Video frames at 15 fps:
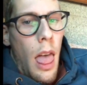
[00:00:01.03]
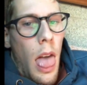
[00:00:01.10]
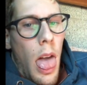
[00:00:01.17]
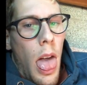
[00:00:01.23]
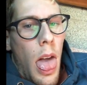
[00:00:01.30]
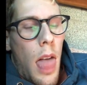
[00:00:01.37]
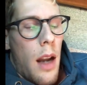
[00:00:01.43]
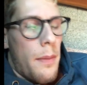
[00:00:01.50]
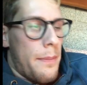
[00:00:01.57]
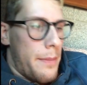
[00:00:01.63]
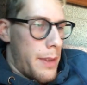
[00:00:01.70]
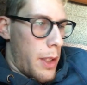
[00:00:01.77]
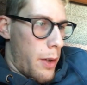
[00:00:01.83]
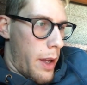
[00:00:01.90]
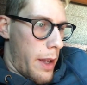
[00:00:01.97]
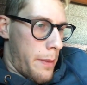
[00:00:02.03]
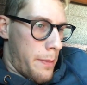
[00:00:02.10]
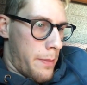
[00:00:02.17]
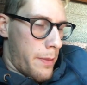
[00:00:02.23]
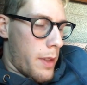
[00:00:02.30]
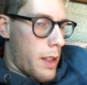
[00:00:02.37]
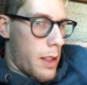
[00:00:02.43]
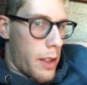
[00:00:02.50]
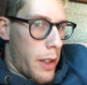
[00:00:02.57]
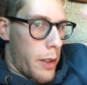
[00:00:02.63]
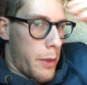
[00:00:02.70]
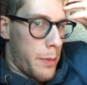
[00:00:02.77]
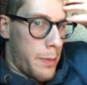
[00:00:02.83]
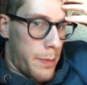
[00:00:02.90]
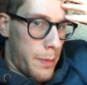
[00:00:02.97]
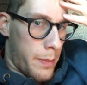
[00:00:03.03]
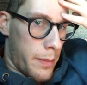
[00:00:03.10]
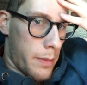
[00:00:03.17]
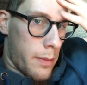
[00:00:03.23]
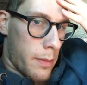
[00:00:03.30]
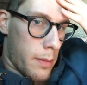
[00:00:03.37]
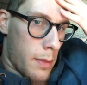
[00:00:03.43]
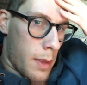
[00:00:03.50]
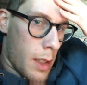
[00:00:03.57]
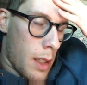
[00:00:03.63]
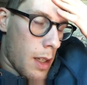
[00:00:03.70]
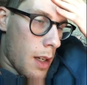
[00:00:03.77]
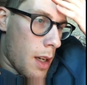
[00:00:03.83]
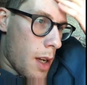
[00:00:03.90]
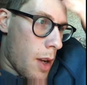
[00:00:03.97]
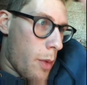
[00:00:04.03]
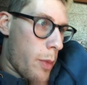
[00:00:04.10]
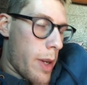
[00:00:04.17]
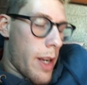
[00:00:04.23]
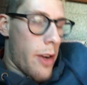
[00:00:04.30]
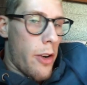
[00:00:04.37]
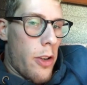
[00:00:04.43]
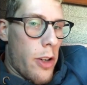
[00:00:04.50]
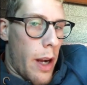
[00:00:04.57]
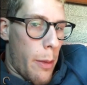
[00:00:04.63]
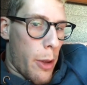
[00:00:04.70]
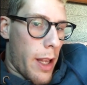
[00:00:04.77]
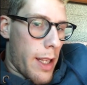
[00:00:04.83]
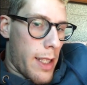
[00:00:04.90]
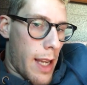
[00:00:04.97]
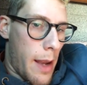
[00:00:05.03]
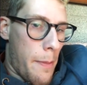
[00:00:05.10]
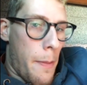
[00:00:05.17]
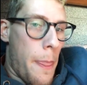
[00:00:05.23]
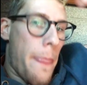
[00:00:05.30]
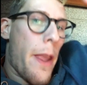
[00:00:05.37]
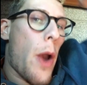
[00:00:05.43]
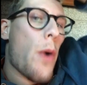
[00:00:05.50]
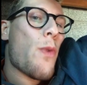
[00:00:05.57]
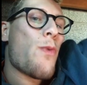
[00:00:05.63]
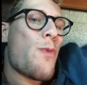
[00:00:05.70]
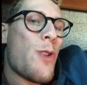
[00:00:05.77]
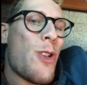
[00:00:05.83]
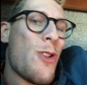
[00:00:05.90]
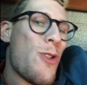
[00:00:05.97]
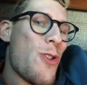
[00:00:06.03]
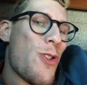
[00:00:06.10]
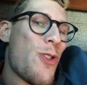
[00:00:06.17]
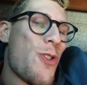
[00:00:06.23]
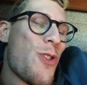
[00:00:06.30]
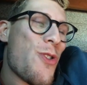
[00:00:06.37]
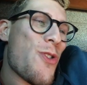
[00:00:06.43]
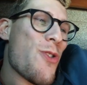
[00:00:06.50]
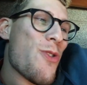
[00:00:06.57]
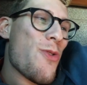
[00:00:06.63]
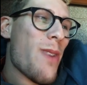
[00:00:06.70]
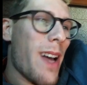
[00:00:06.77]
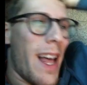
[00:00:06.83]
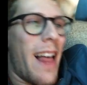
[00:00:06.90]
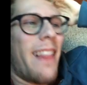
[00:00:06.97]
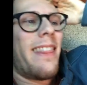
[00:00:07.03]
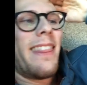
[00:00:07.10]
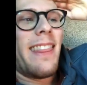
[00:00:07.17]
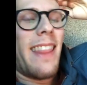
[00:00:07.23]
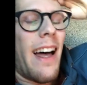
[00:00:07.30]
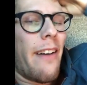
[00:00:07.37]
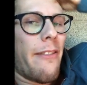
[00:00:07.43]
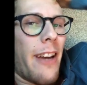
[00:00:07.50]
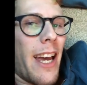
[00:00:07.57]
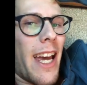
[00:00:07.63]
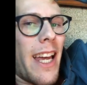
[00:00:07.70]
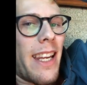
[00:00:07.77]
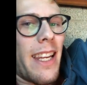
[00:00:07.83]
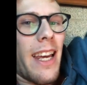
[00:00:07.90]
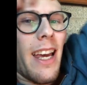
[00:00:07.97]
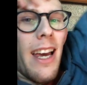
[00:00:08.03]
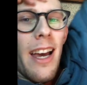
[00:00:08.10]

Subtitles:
Oh, okay, so we didn't go to tribal last time. Woo! Love it.